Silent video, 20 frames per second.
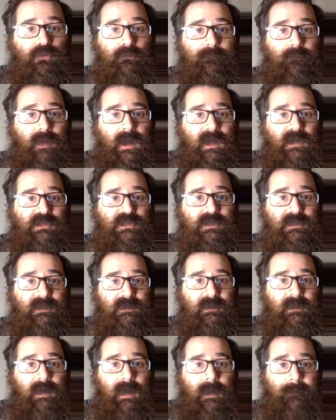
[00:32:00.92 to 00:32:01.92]
fraction
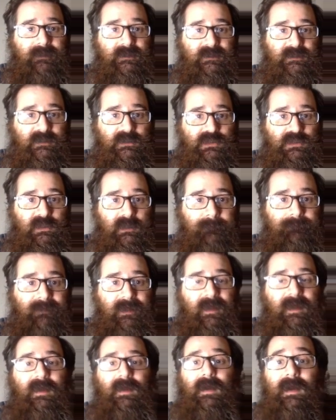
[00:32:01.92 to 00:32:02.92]
decomposition.
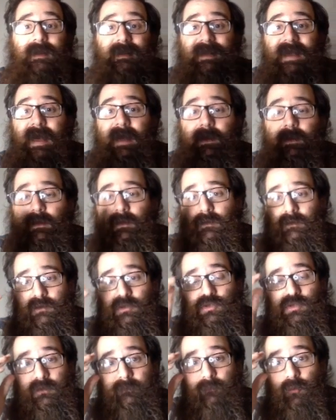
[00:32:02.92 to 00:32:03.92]
Again, you
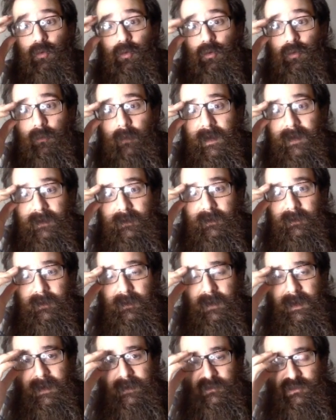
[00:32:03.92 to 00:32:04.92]
should have already
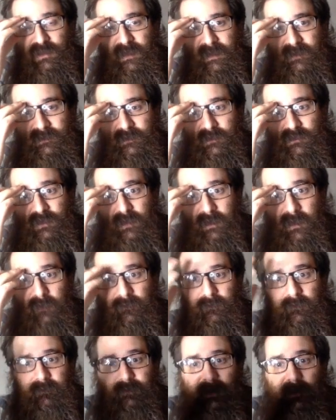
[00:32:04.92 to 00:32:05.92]
had a chance to check
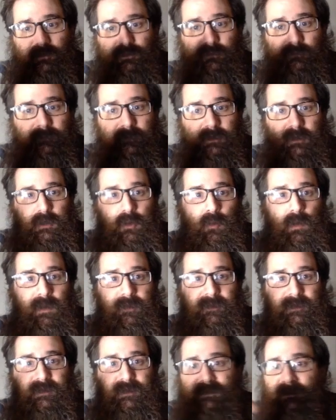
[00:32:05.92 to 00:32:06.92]
out the lecture video
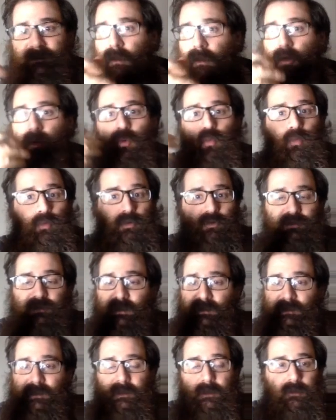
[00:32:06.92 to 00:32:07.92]
on this. We're
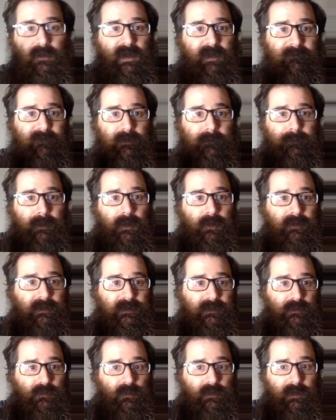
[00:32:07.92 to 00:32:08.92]
just here having a party
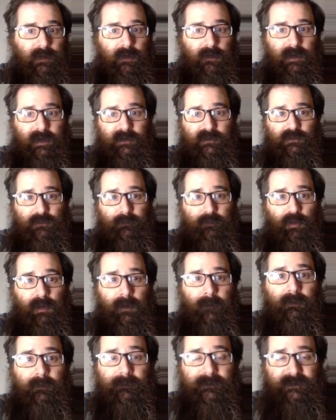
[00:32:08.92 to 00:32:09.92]
doing our extra
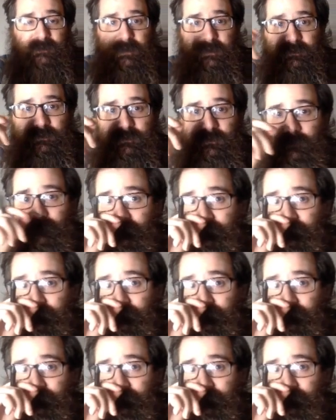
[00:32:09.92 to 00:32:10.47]
problem sets.